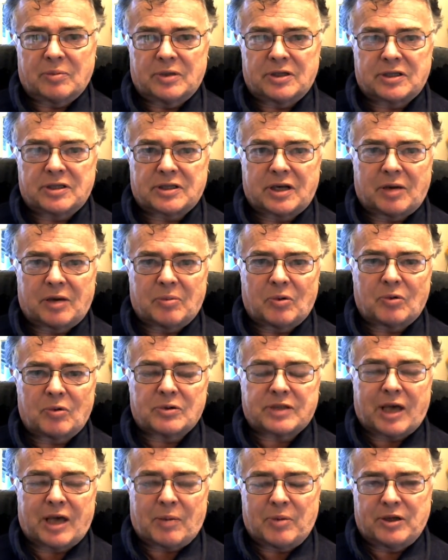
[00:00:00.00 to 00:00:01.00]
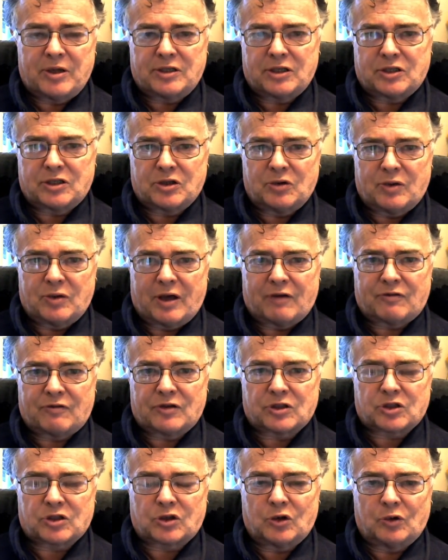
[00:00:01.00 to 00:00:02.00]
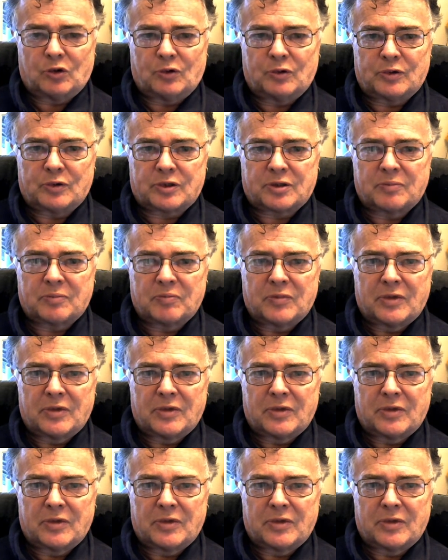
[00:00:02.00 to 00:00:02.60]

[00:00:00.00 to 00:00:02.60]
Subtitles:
and I'm always happy to do that for schools.